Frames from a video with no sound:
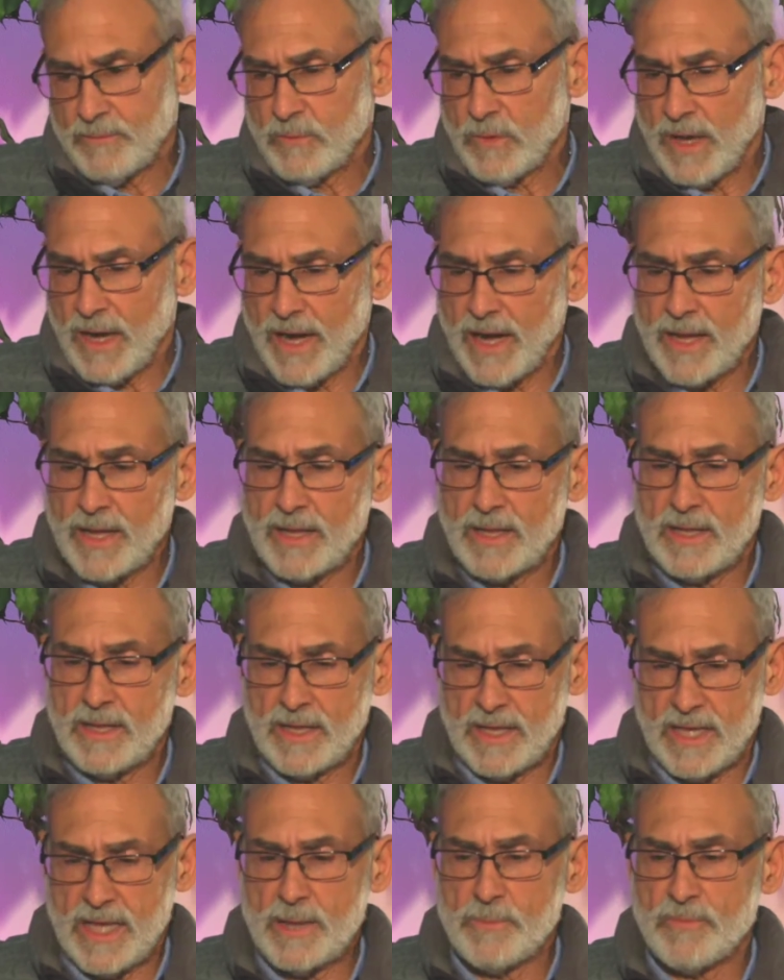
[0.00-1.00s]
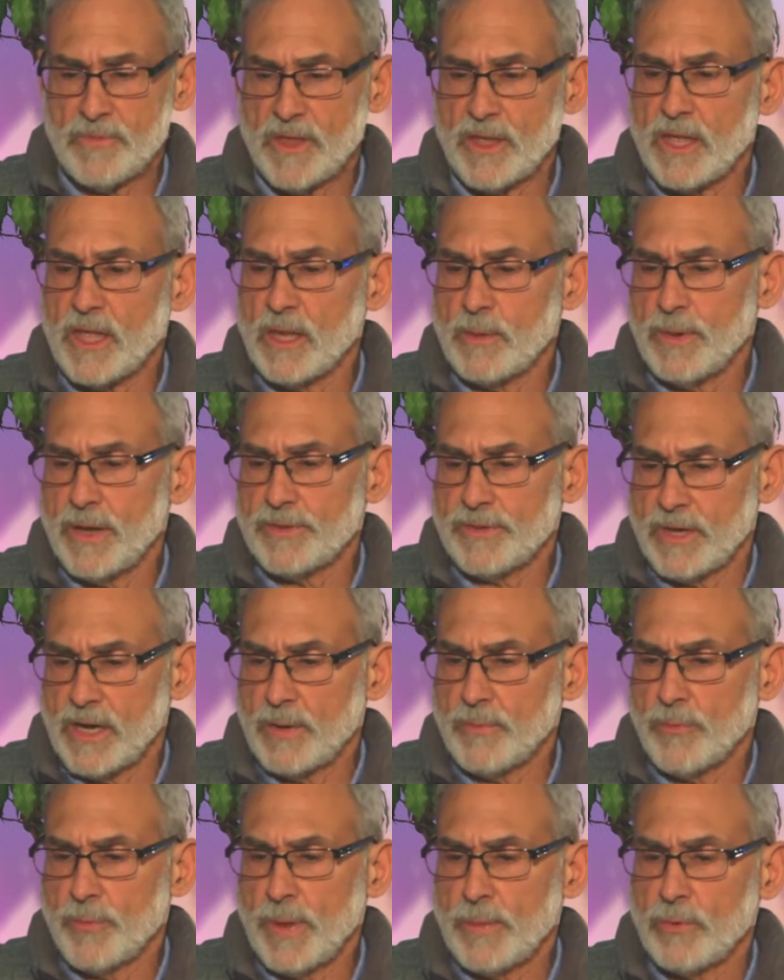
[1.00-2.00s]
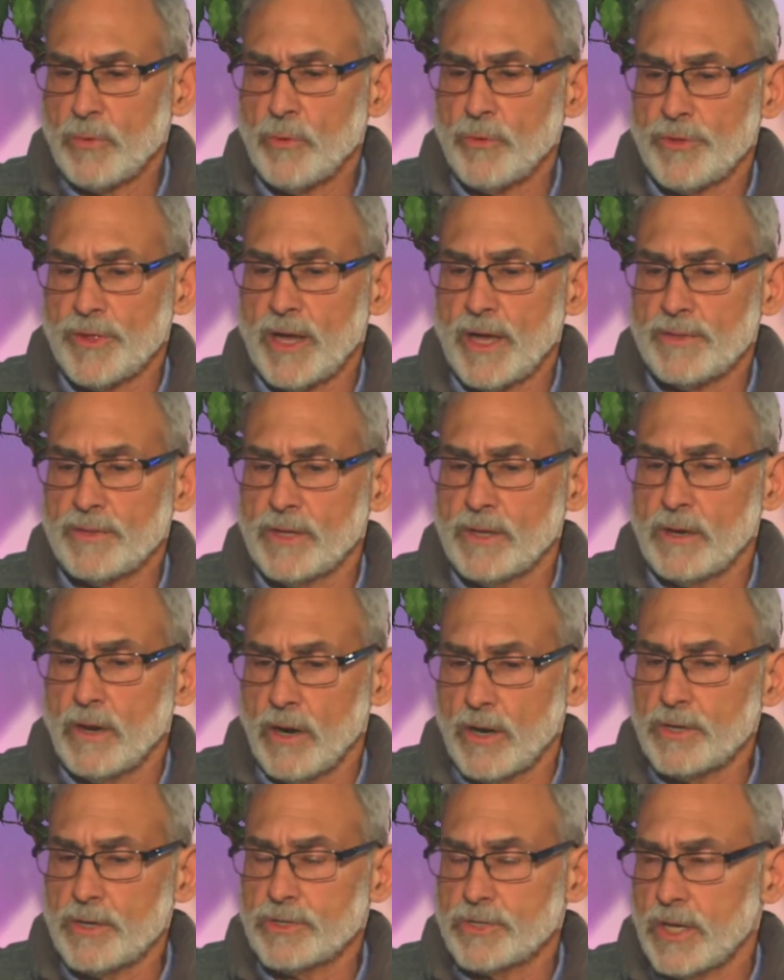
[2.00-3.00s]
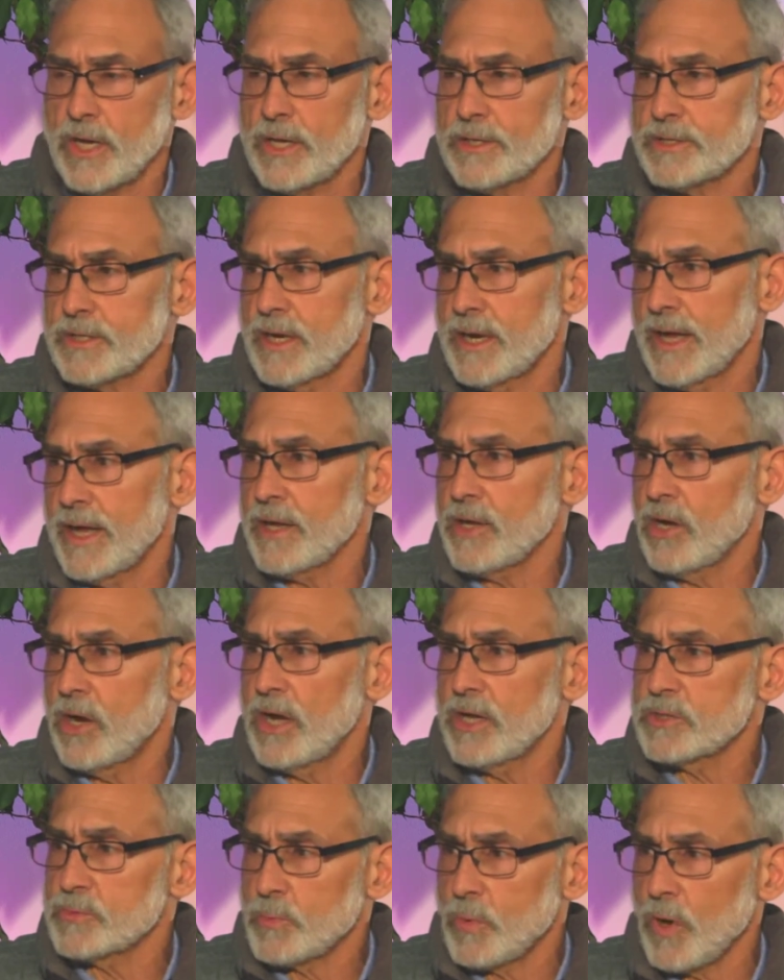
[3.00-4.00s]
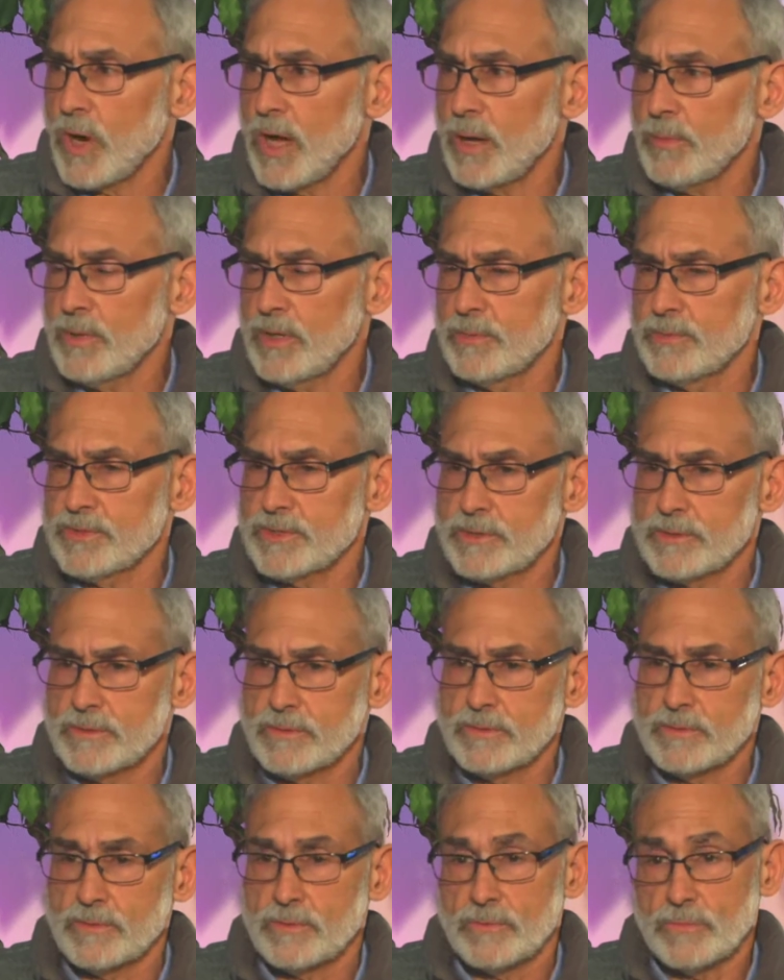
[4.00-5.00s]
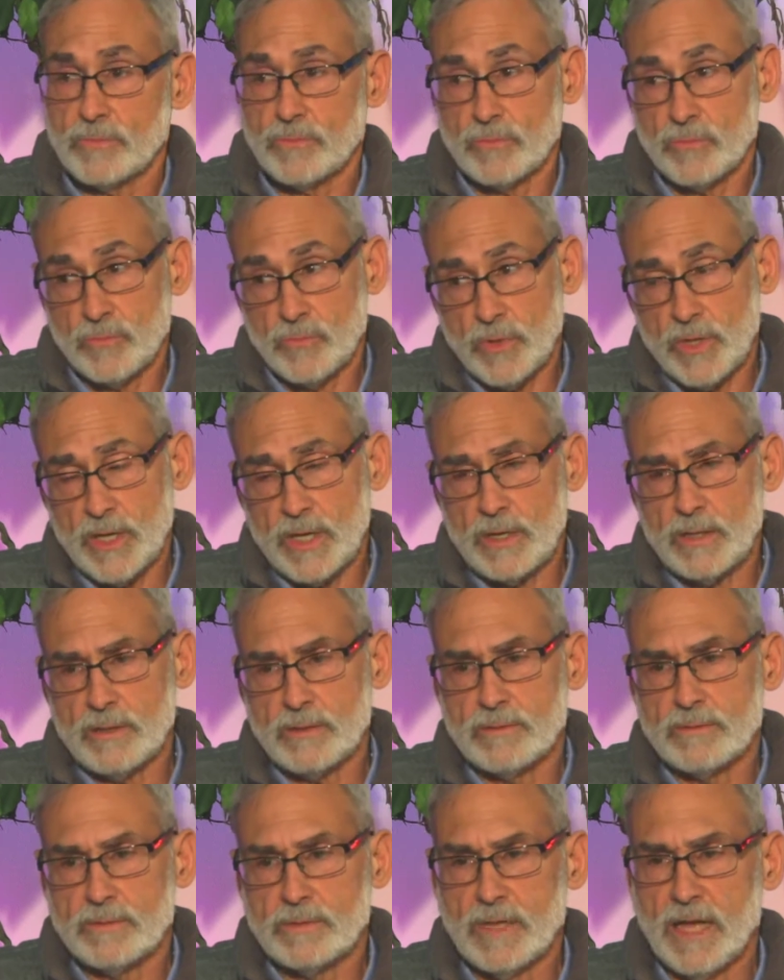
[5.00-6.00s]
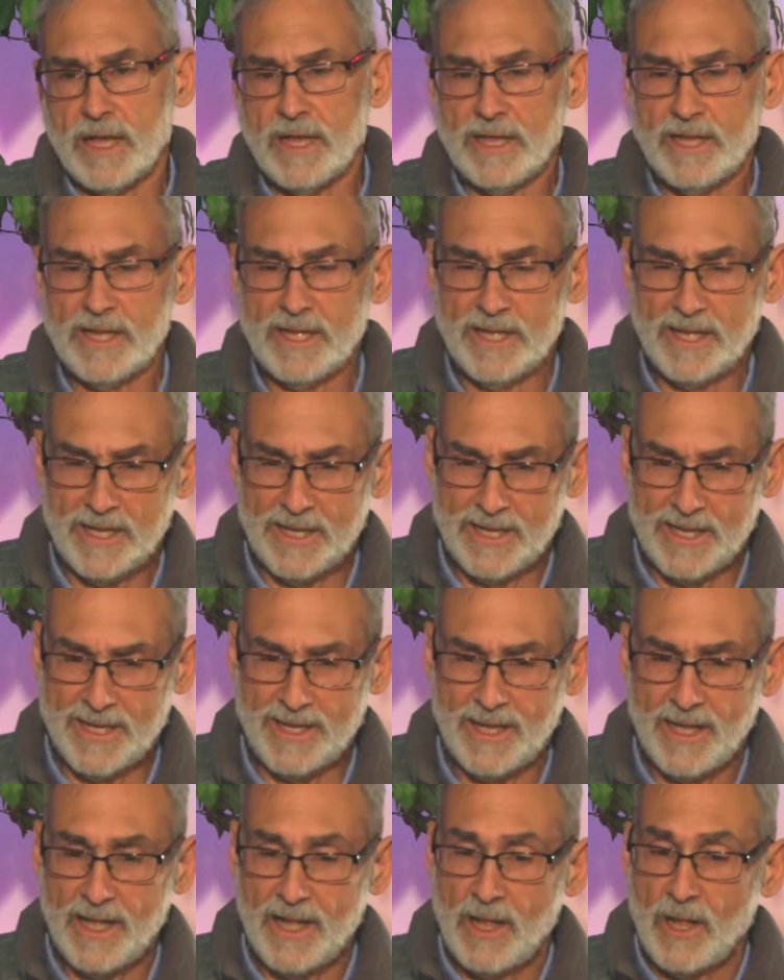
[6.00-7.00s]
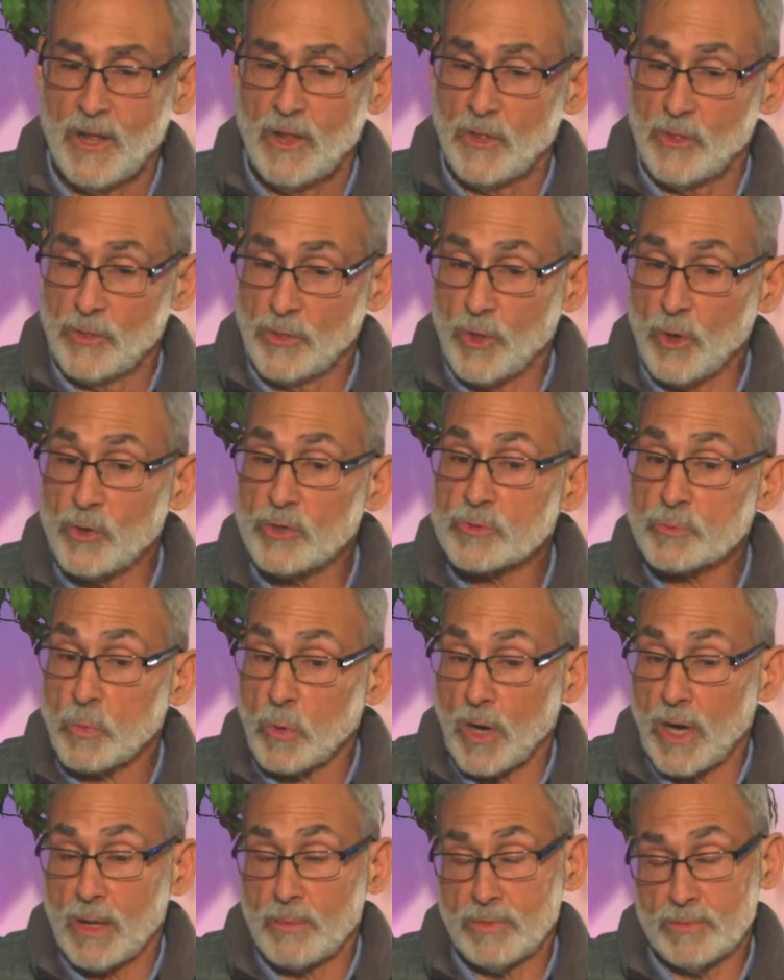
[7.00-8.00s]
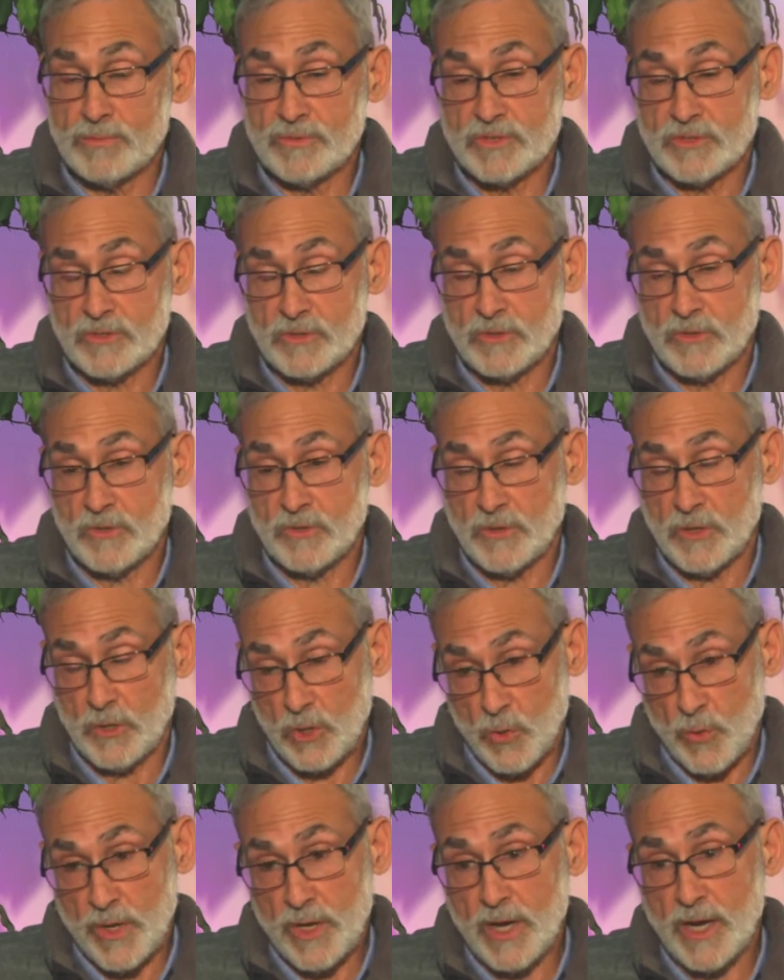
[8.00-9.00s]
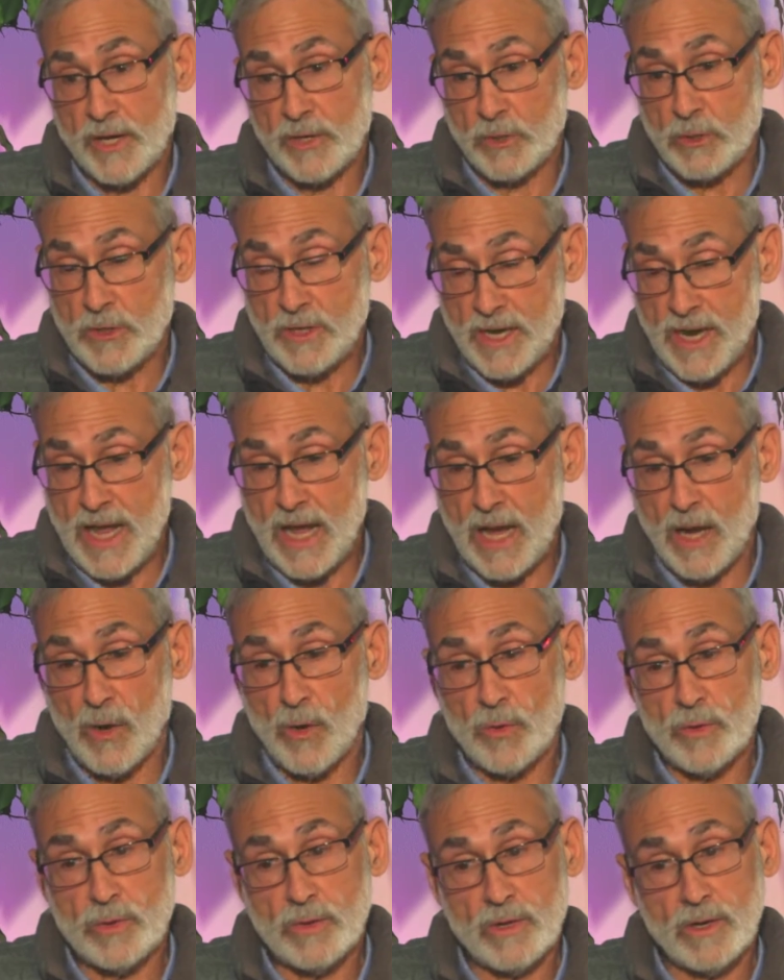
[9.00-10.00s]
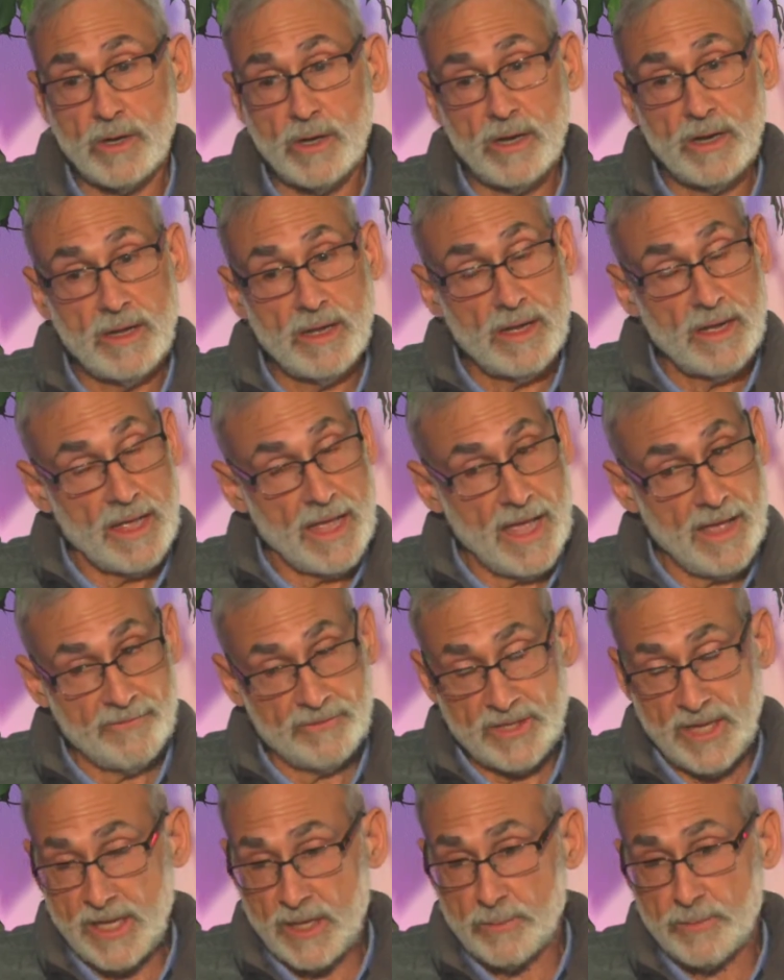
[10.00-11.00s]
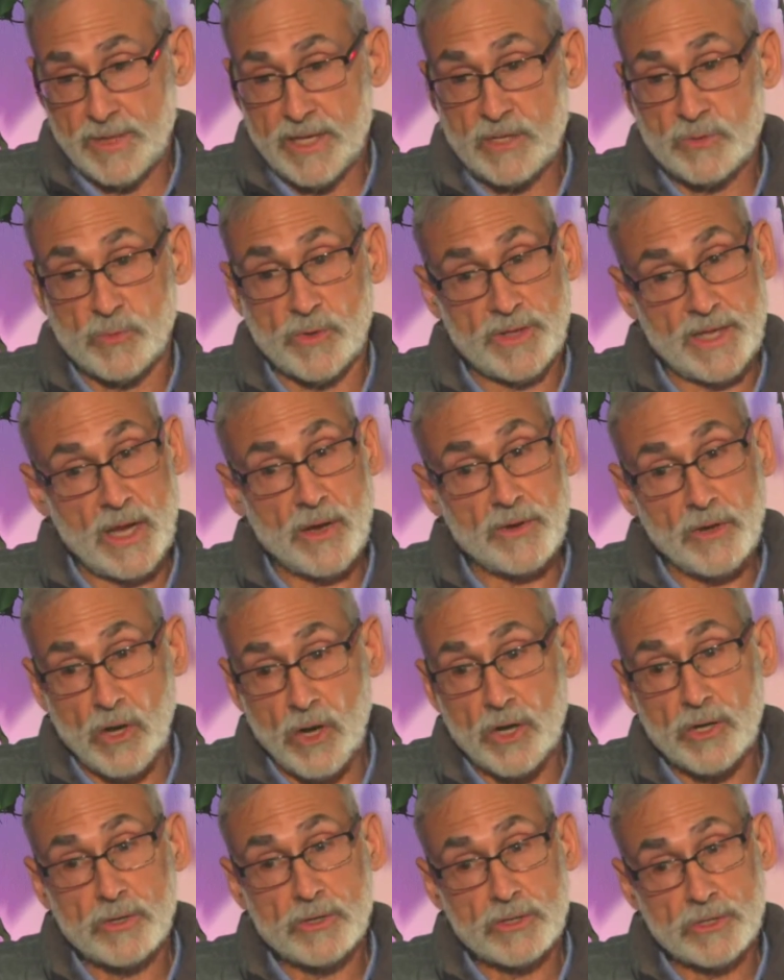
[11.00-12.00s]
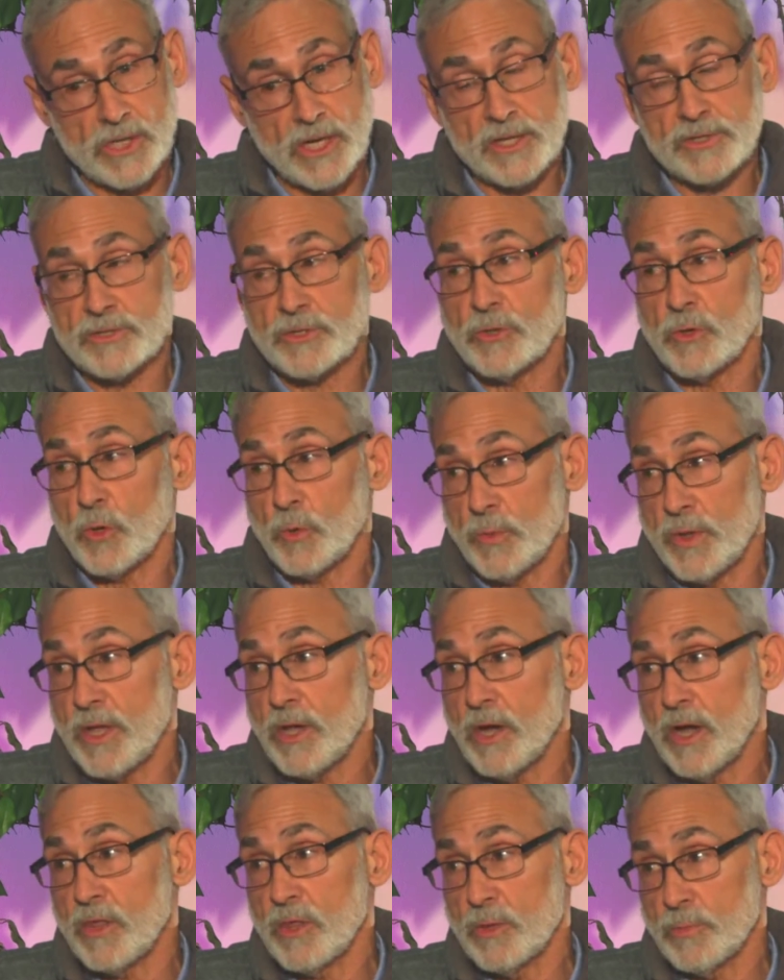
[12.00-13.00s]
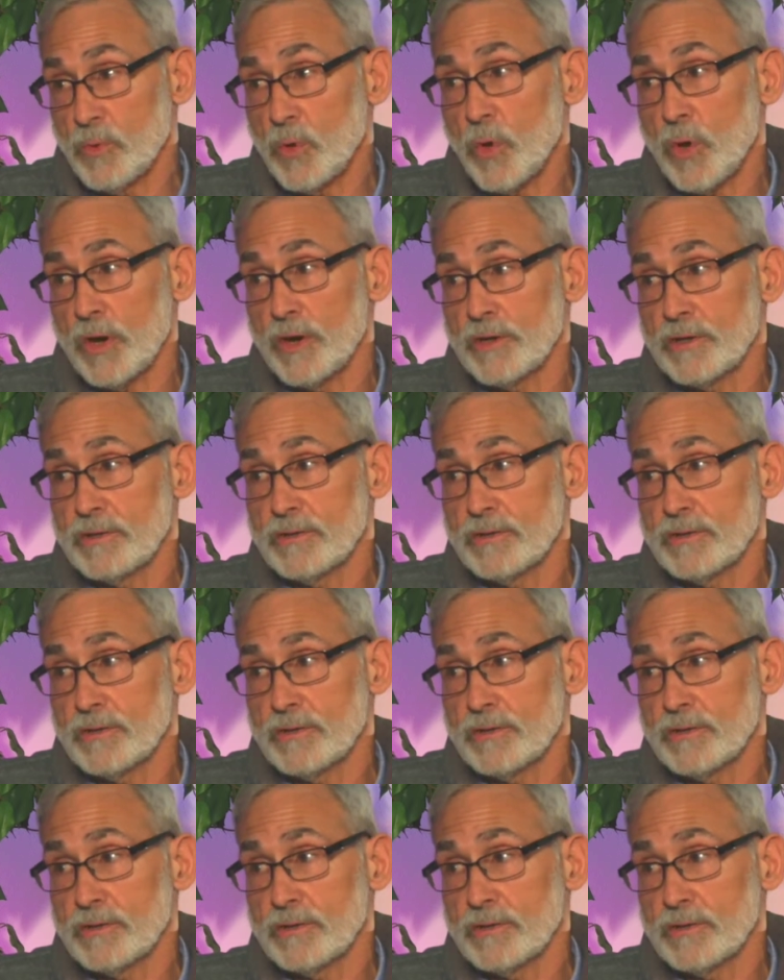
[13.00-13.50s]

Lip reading: I keep thinking about the number of people who thought that Art Johnson and I caused problems. Well, those problems that are going on now have taken place without Art Johnson or me on the board.